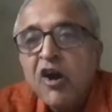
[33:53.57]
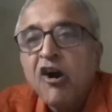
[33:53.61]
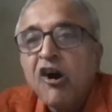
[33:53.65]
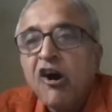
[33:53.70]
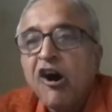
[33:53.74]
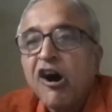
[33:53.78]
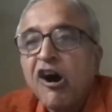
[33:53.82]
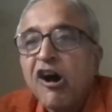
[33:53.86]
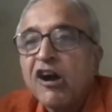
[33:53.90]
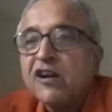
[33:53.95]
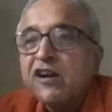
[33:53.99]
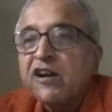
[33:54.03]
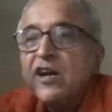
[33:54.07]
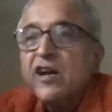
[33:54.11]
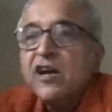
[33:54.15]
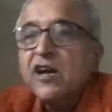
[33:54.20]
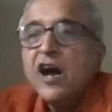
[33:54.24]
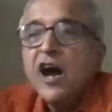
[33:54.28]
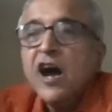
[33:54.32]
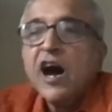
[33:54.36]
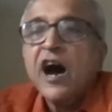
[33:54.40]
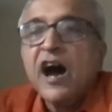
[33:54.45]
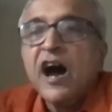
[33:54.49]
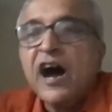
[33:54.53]
or
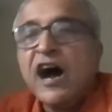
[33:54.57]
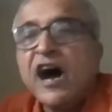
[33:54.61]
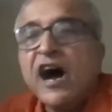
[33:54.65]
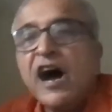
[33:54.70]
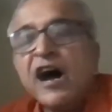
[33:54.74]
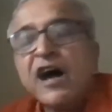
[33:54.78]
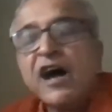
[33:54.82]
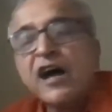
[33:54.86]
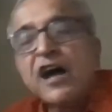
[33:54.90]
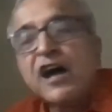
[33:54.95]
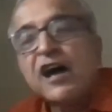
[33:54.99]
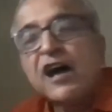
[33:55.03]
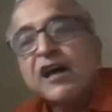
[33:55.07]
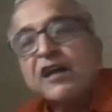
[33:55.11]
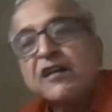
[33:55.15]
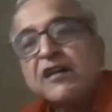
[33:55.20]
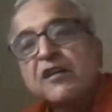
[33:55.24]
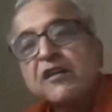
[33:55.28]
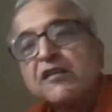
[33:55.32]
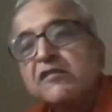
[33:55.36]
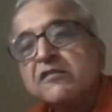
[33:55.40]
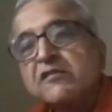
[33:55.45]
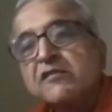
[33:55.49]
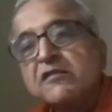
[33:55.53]
uh,
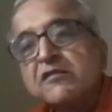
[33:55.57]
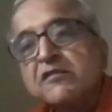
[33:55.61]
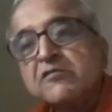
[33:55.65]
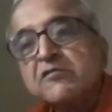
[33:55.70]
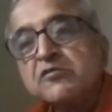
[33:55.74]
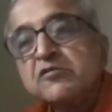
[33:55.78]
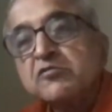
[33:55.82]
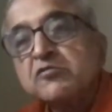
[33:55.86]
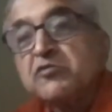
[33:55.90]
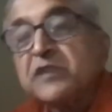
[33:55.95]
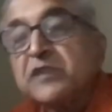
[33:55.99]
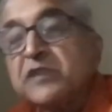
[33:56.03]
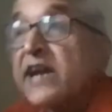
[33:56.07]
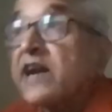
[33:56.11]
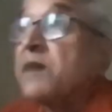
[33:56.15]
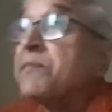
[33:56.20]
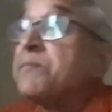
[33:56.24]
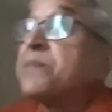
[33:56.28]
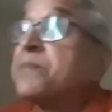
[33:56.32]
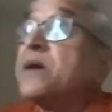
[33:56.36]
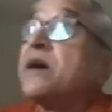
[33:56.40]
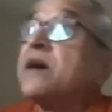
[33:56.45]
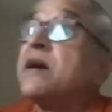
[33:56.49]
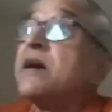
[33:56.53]
you take
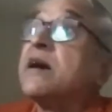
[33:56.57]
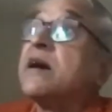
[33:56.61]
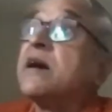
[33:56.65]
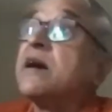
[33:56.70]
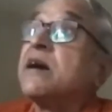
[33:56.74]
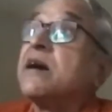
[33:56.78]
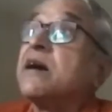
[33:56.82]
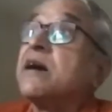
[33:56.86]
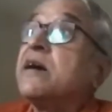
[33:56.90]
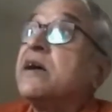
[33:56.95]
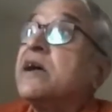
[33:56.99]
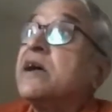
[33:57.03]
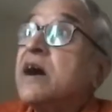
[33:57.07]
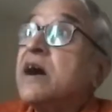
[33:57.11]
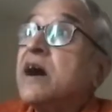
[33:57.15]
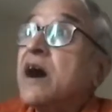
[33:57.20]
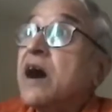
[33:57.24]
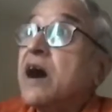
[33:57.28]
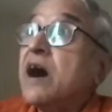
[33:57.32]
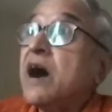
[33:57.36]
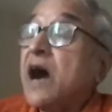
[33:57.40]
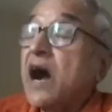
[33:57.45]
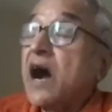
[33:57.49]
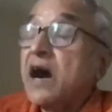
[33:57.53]
up uh,
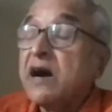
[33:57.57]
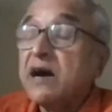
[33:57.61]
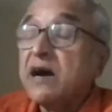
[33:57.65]
uh,